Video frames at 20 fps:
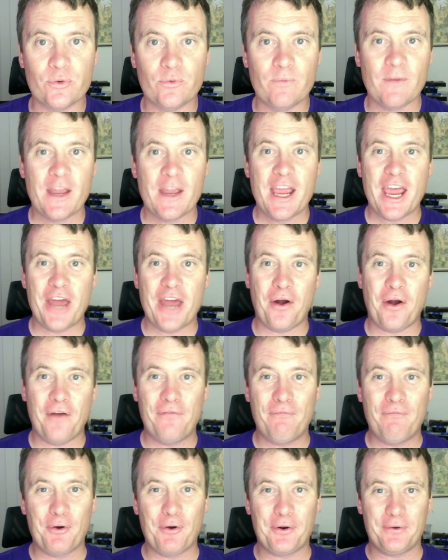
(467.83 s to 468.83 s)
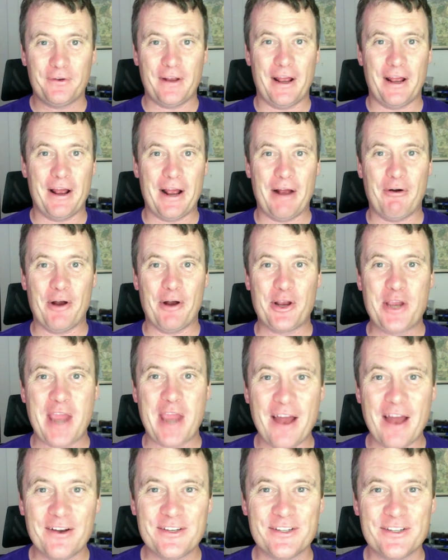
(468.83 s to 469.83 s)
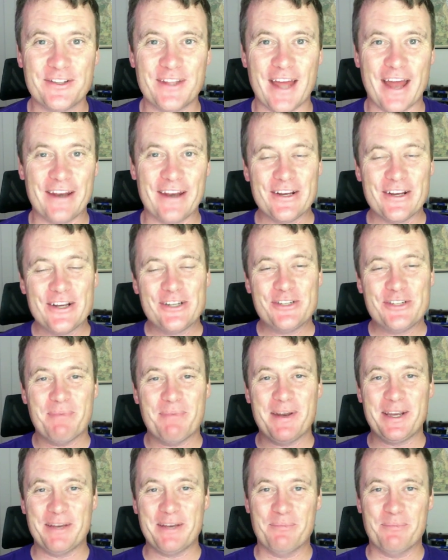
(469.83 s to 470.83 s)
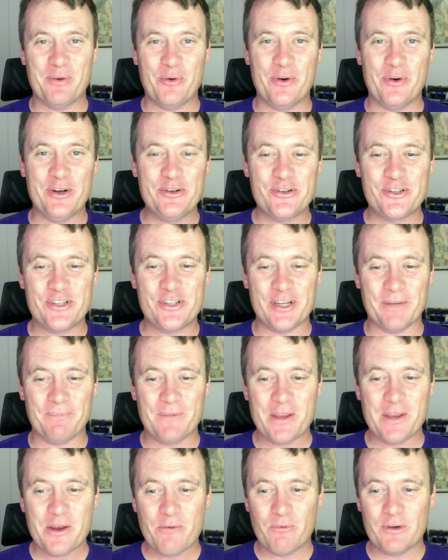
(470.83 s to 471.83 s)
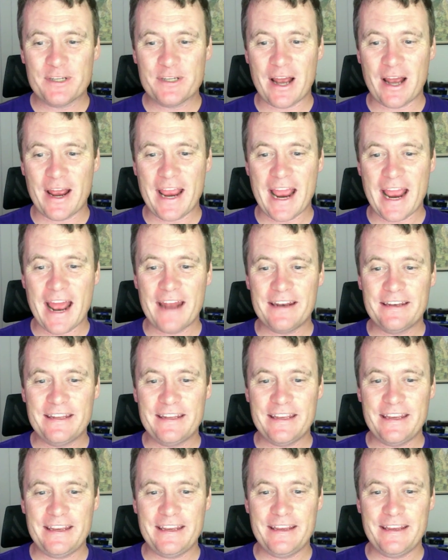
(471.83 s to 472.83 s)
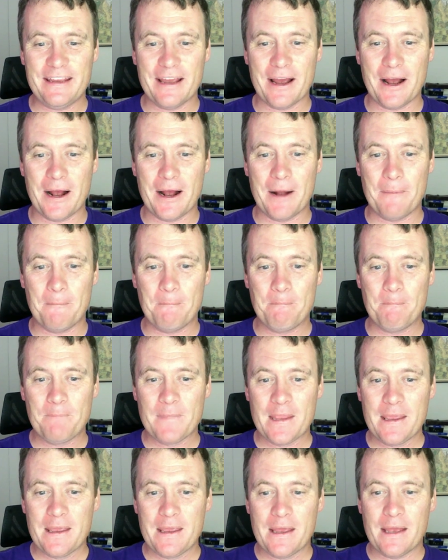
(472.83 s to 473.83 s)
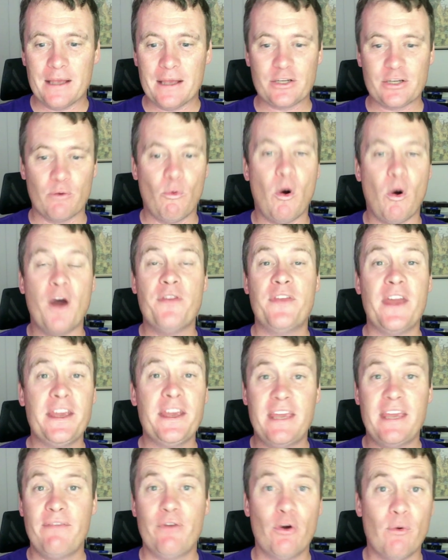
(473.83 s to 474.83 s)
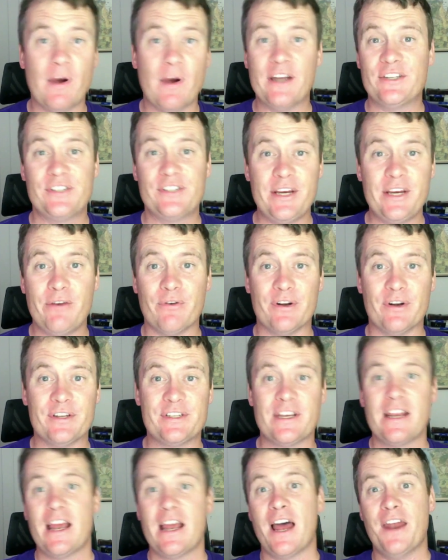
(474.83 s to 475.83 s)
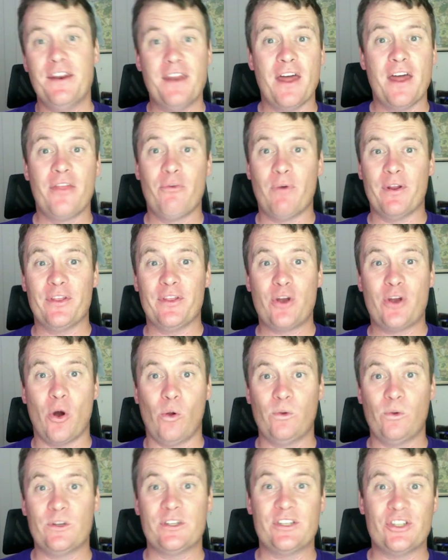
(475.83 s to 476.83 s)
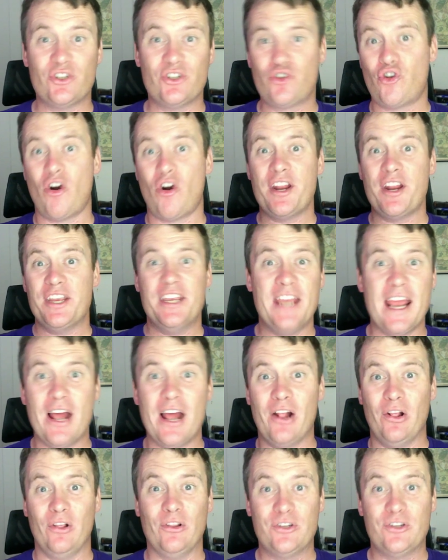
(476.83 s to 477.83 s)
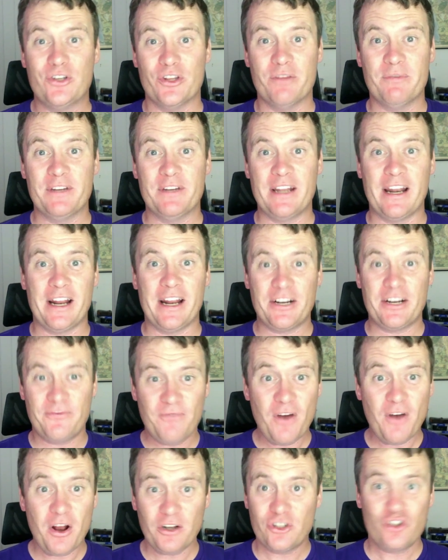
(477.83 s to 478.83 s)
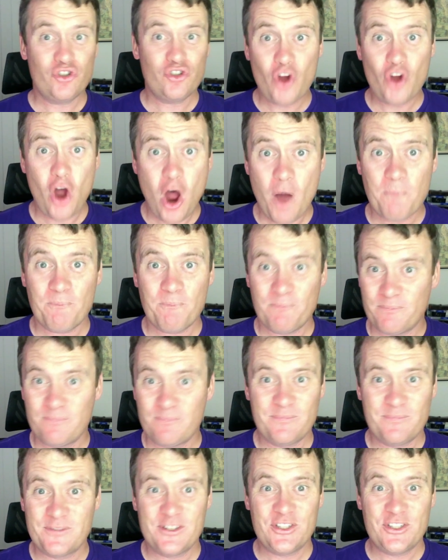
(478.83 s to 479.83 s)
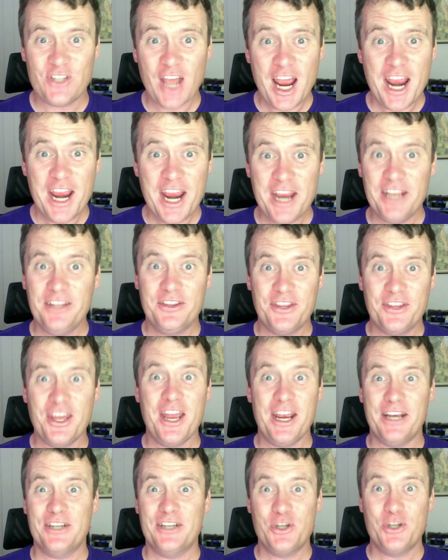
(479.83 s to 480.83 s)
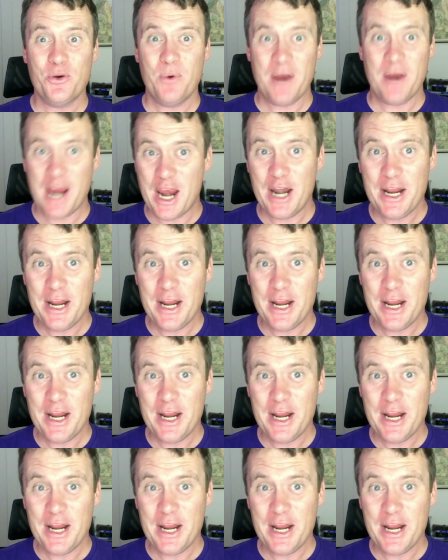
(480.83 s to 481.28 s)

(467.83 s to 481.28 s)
And I thought how I countered that to make it more interesting was I had the... so while they're giving away secrets, another one of the cultists is trying to yell to them, and they're like, stop saying things, you idiot,